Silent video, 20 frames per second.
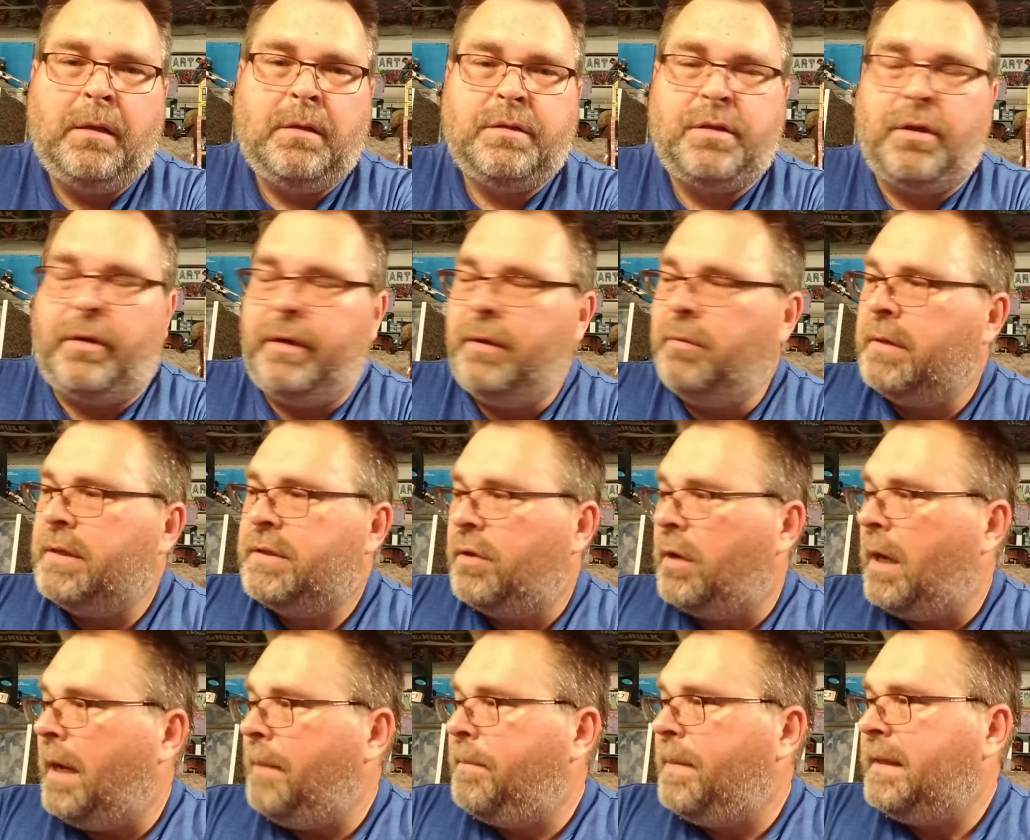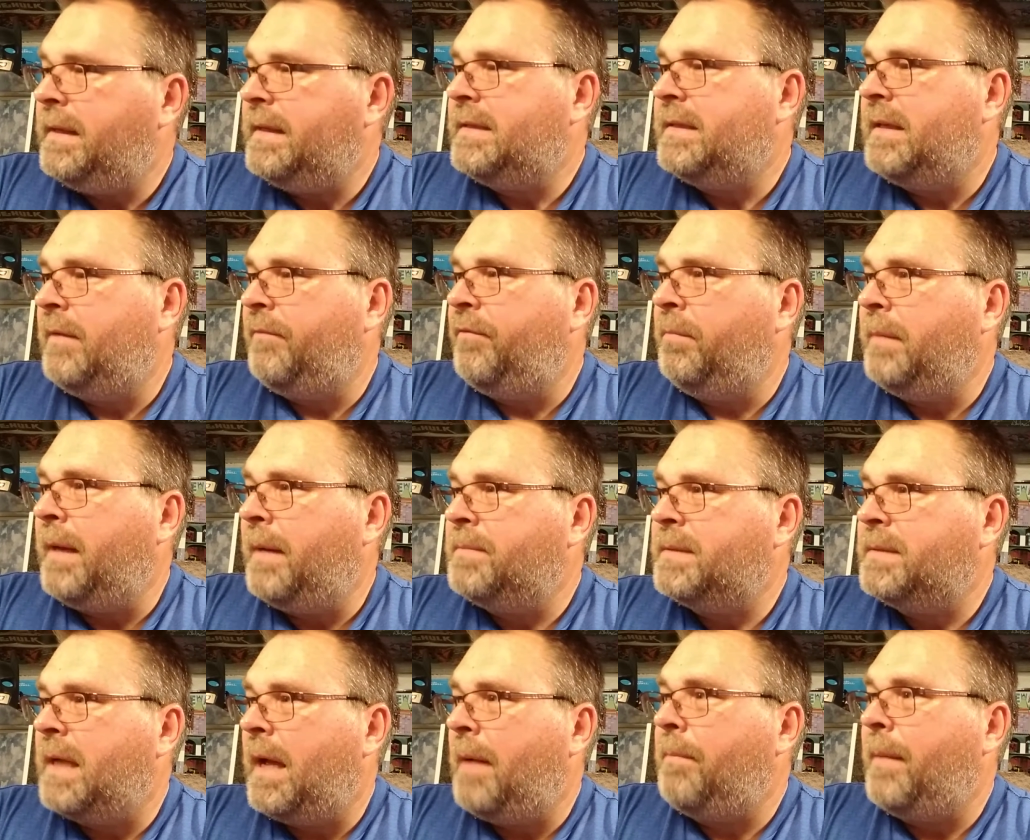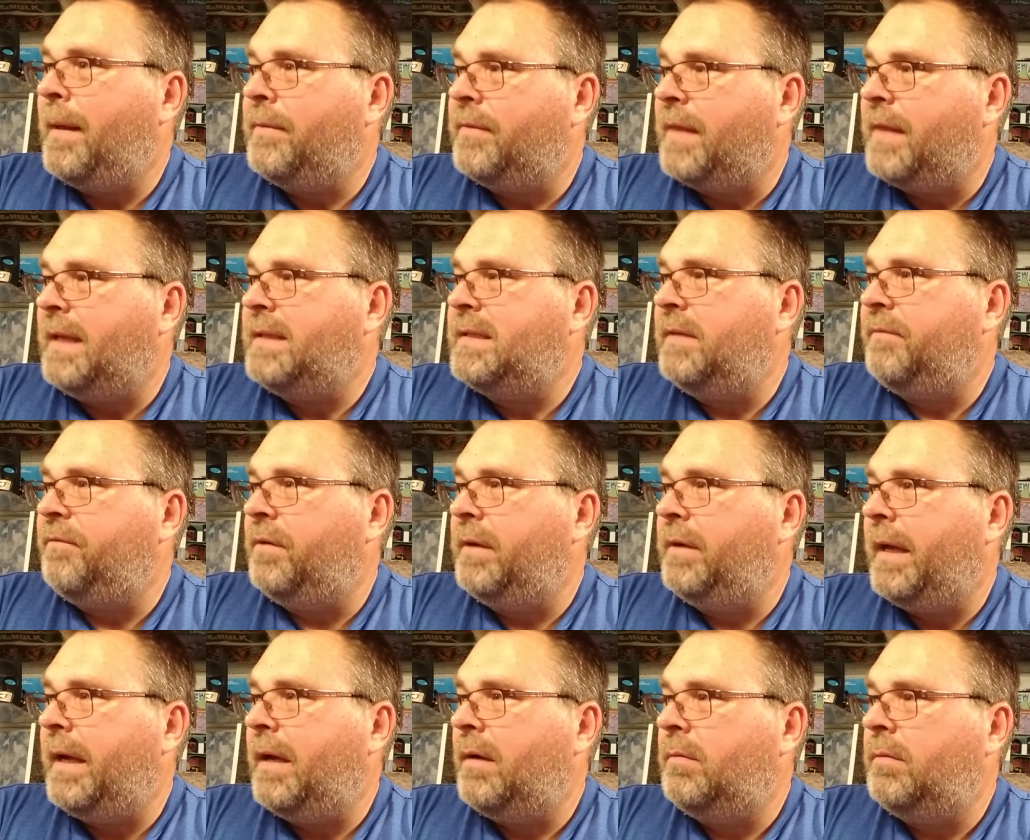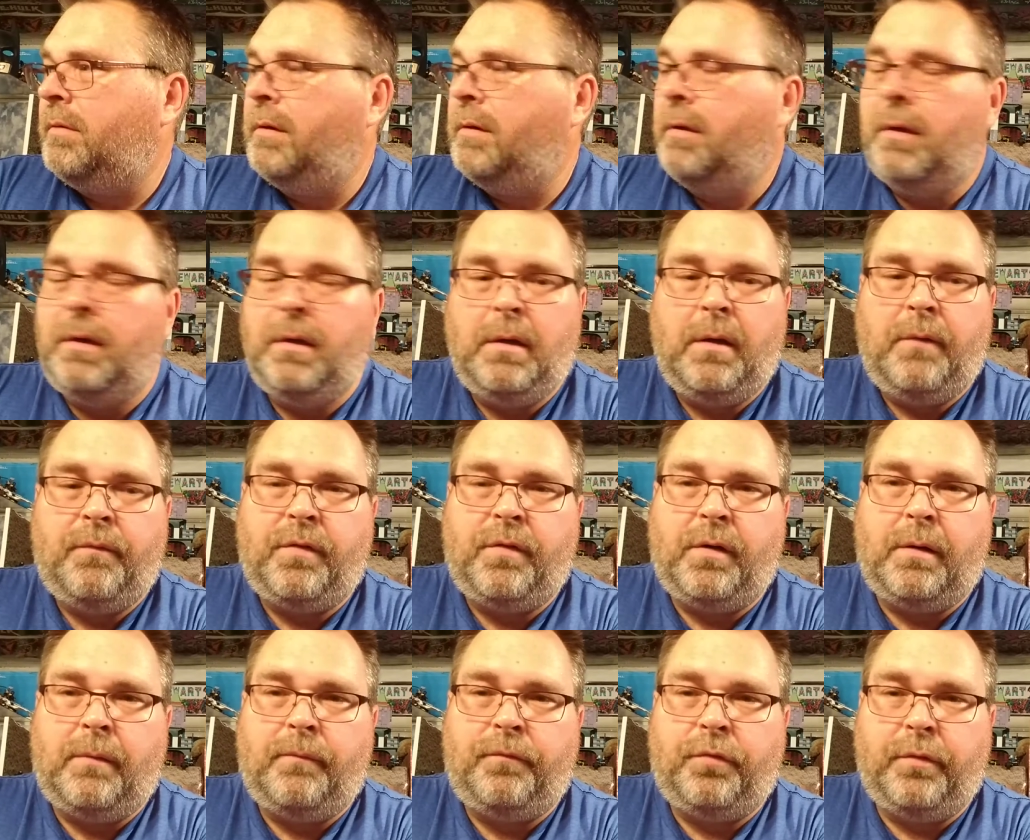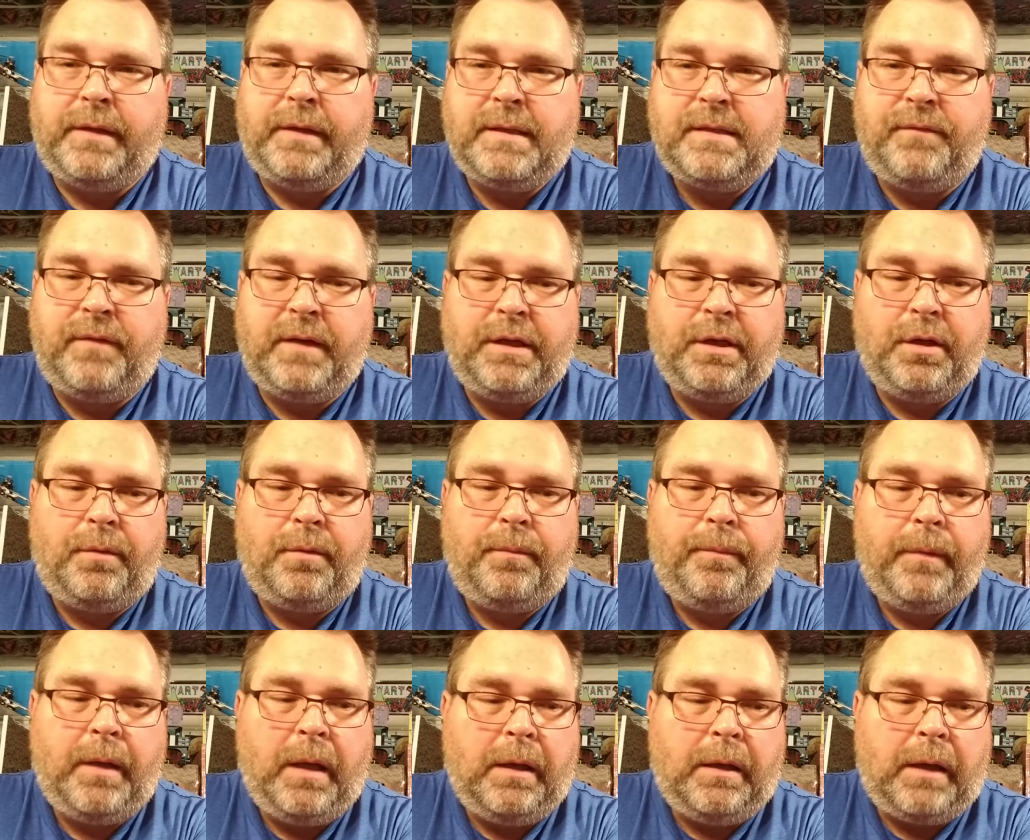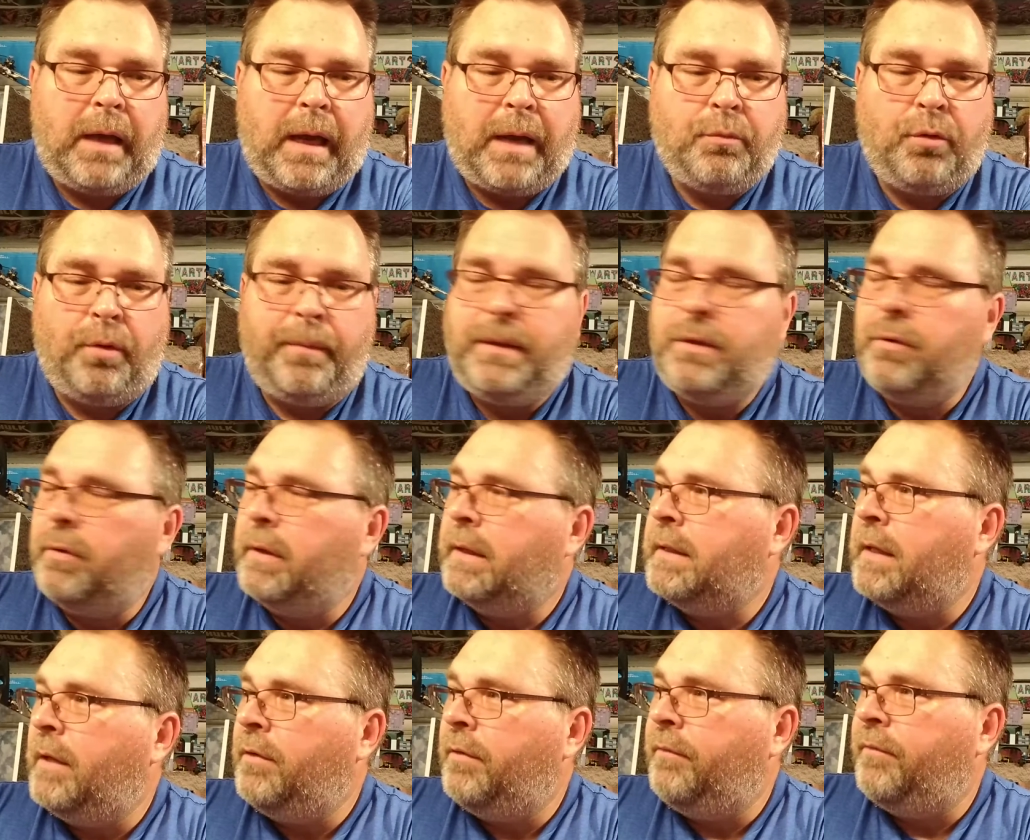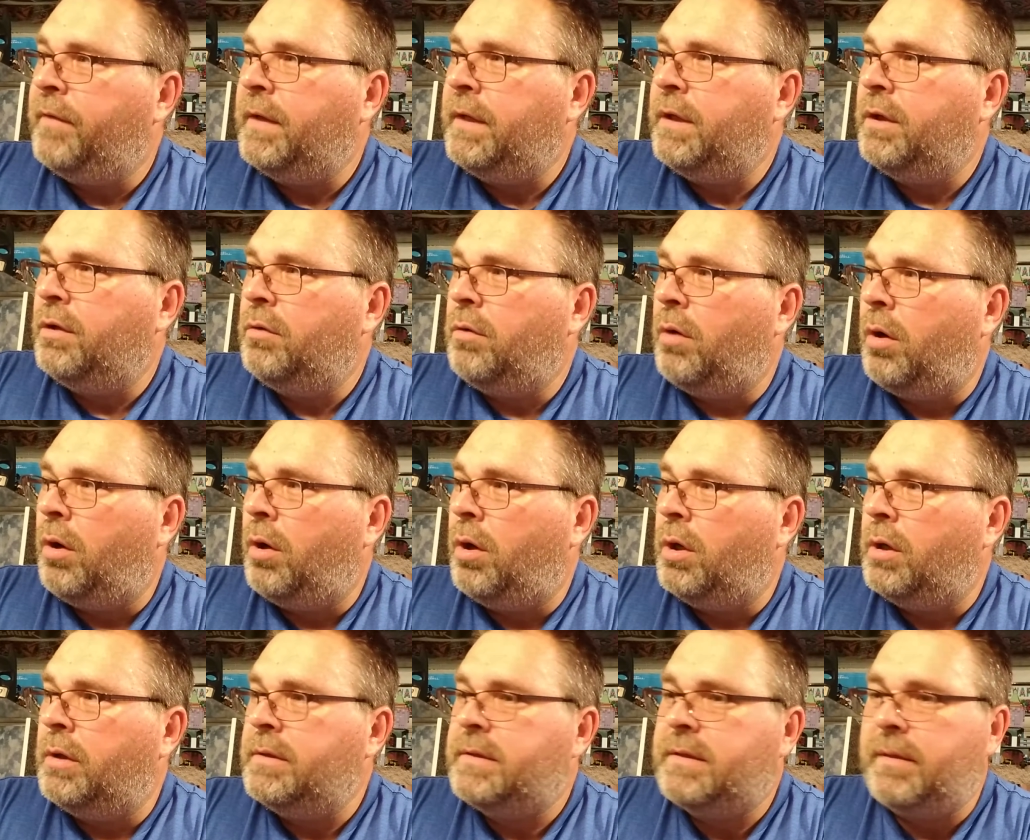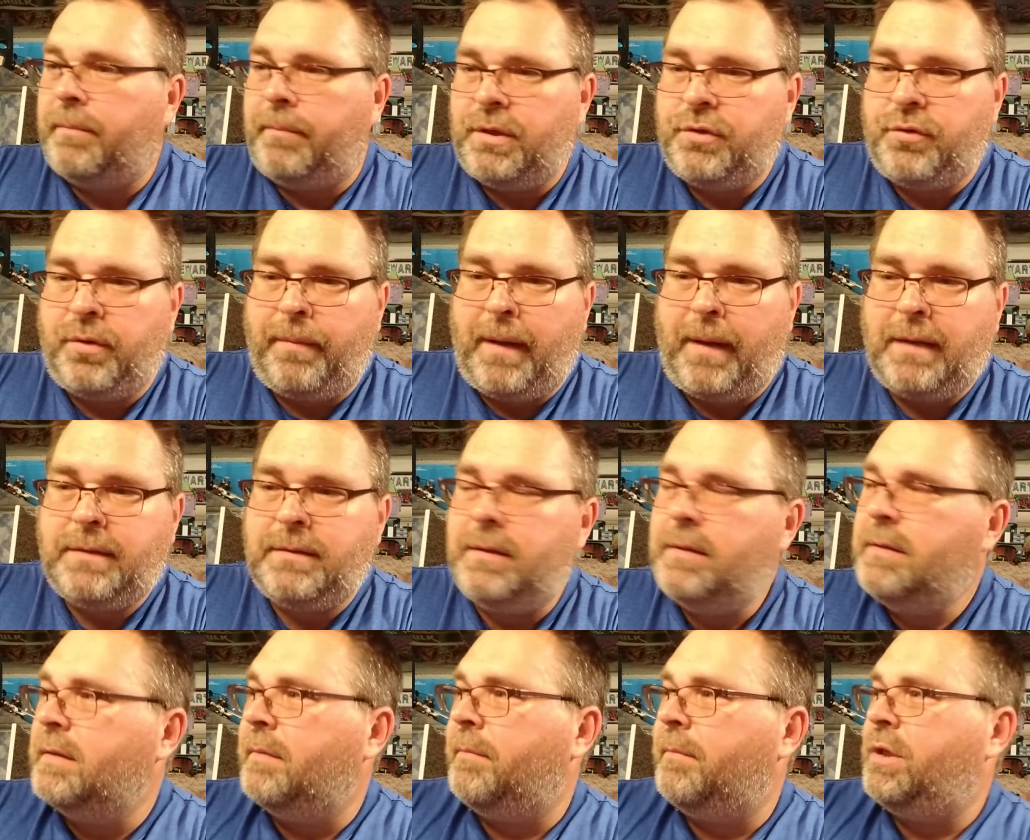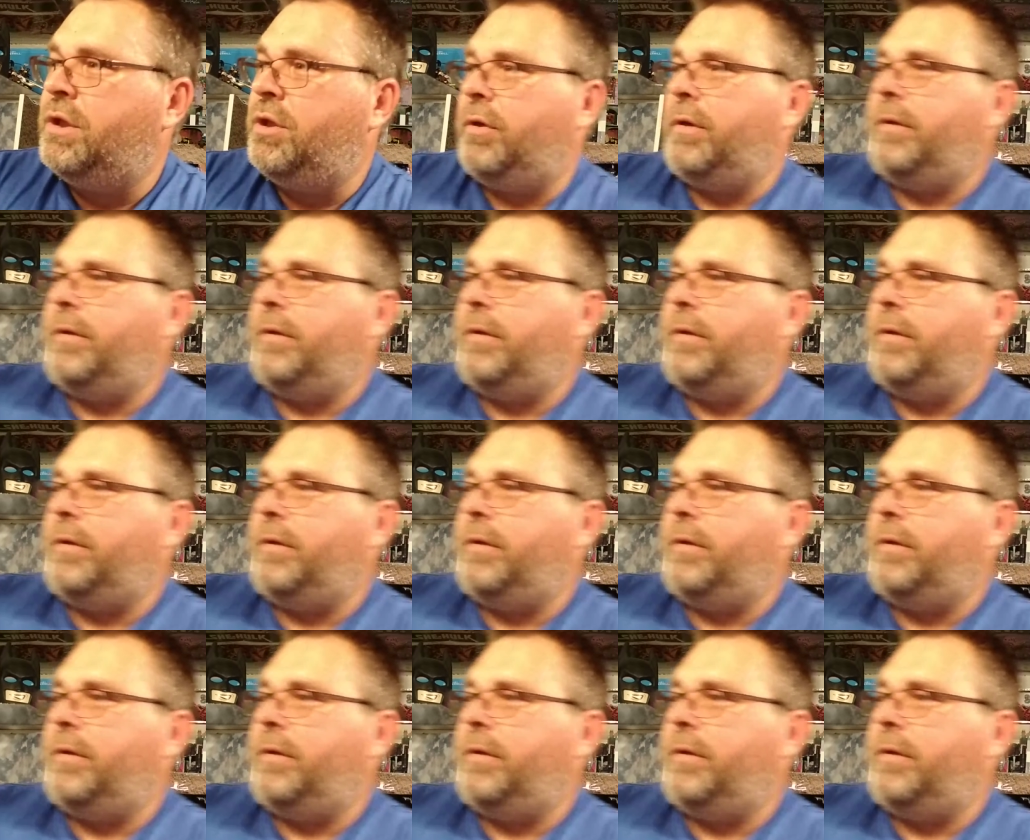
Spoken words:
So anyway, so I picked this up from GameStop. That's it for now for this video. I will be doing another video on some mystery boxes. Let me show you